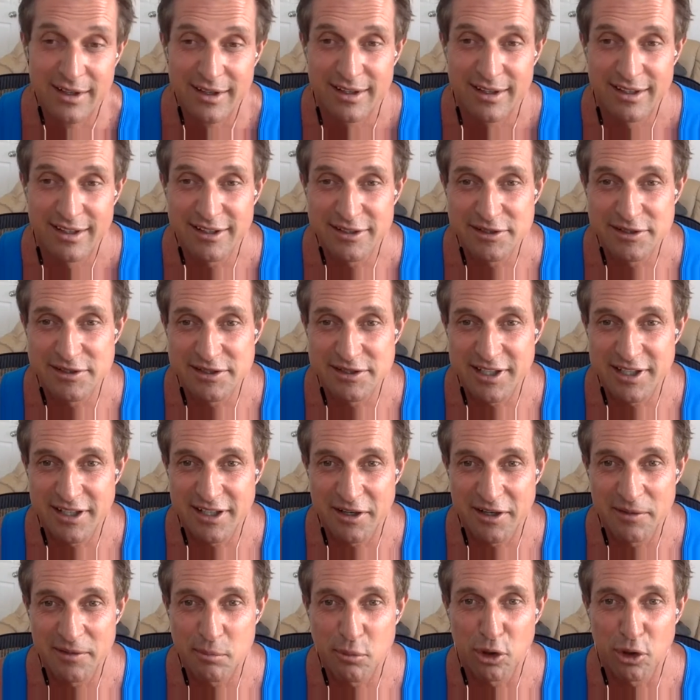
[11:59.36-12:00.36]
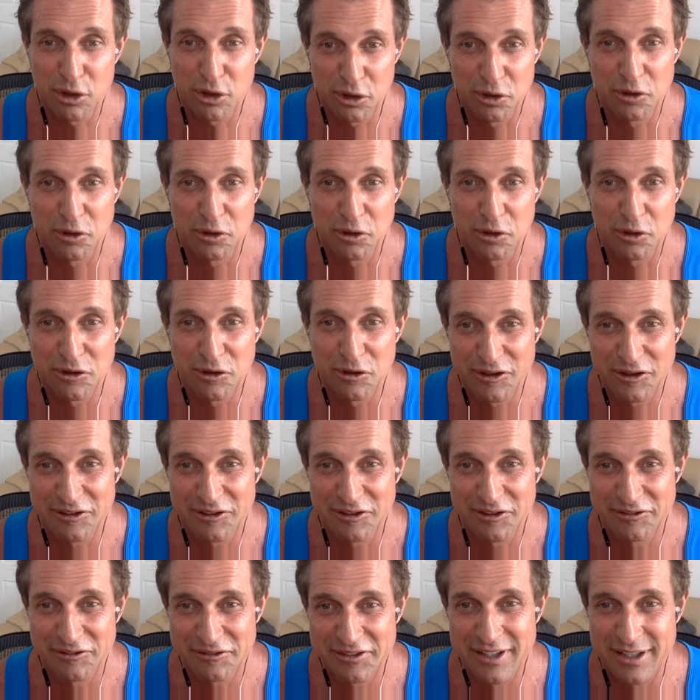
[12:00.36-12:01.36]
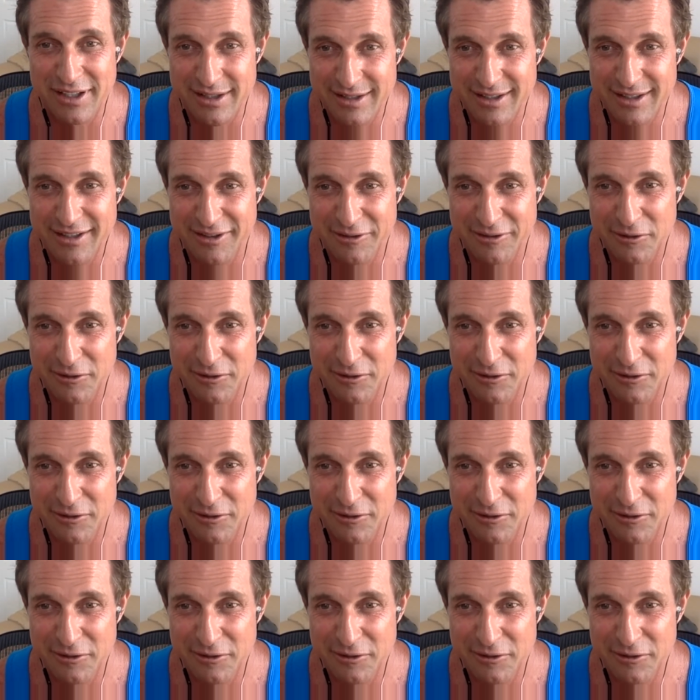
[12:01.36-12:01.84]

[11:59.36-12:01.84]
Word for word: is uh, more lucrative than the